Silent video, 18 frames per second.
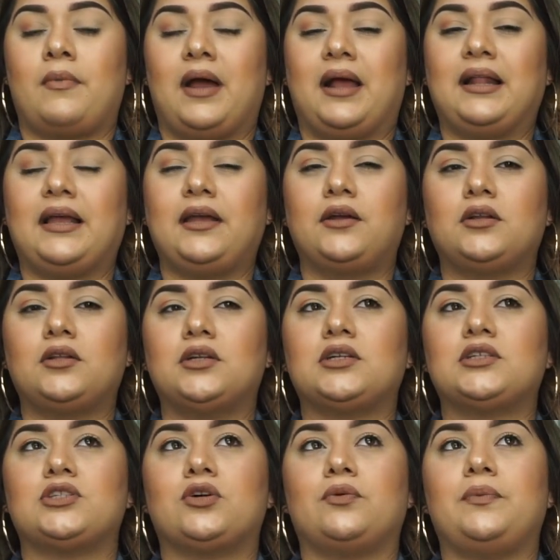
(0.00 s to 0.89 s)
I like your
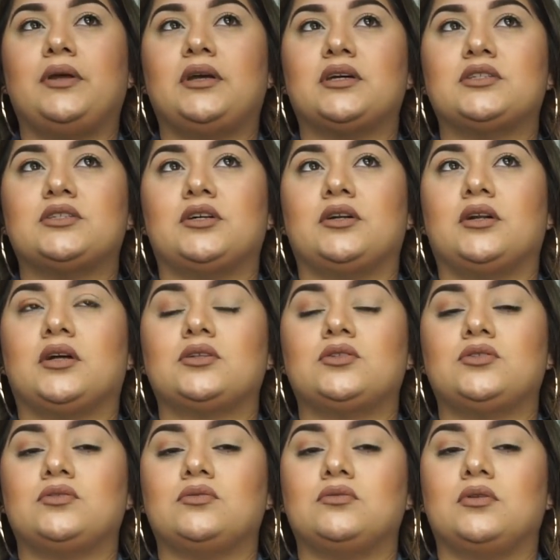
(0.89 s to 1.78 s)
looks though because they're
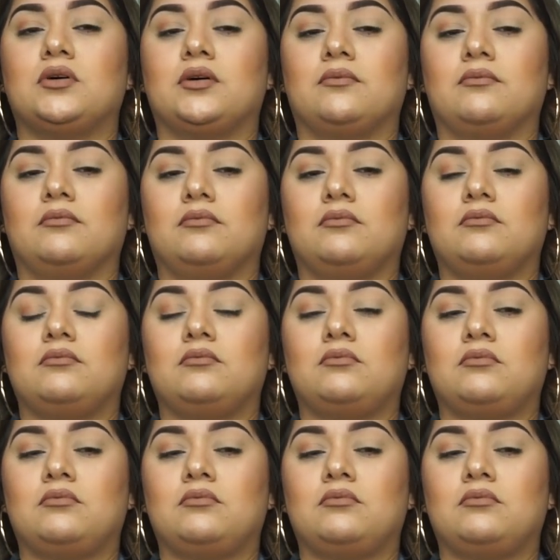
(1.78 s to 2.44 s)
not too um,